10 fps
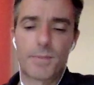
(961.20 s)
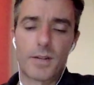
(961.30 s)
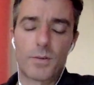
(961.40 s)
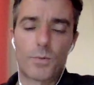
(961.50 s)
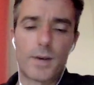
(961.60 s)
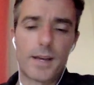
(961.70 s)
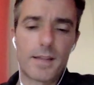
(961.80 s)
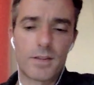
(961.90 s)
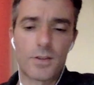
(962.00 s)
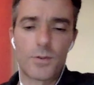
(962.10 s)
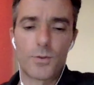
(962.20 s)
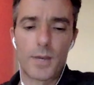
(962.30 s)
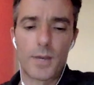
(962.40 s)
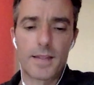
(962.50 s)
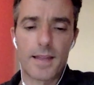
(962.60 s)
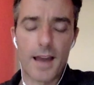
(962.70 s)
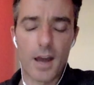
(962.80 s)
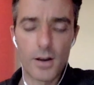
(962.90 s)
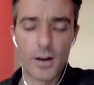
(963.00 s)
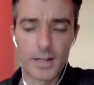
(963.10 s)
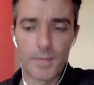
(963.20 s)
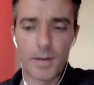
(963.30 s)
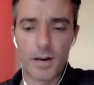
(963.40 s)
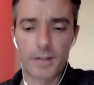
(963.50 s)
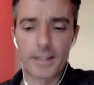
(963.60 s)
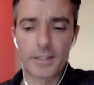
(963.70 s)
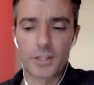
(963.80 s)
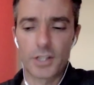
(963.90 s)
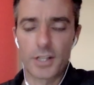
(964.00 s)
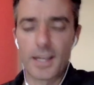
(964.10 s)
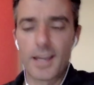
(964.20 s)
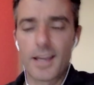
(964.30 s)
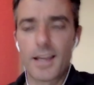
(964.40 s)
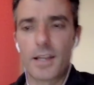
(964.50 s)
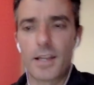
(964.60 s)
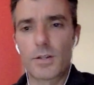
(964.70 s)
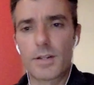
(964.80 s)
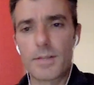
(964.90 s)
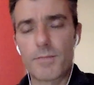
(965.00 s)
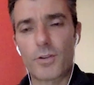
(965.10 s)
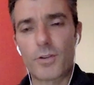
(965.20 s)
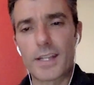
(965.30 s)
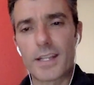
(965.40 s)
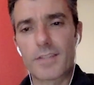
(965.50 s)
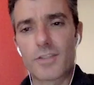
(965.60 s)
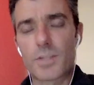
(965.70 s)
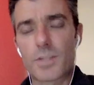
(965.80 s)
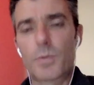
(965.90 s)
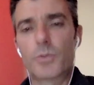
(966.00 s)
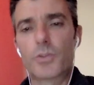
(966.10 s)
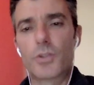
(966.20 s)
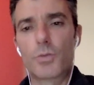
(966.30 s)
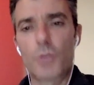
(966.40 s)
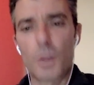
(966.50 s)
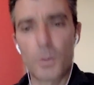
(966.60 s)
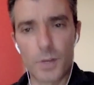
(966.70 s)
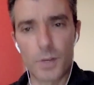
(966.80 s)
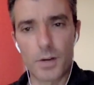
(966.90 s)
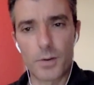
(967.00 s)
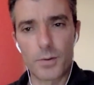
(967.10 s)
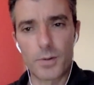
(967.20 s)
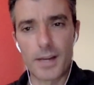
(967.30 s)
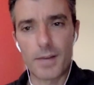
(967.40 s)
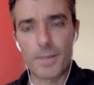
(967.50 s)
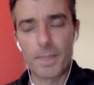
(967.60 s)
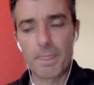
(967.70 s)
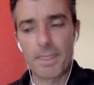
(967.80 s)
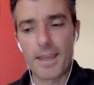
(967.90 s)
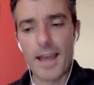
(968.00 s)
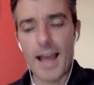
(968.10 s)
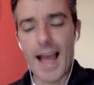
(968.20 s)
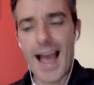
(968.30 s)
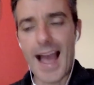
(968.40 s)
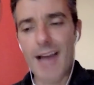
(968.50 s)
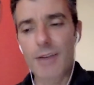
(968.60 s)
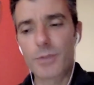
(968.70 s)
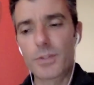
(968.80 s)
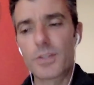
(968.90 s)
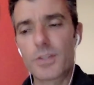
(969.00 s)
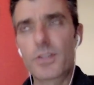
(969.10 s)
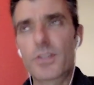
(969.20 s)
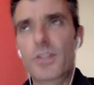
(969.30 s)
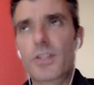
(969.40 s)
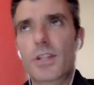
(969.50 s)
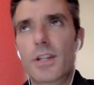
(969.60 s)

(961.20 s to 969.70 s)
by the way that you, in that early part of that journey, you're leapfrogging into sports you don't know. Now, how does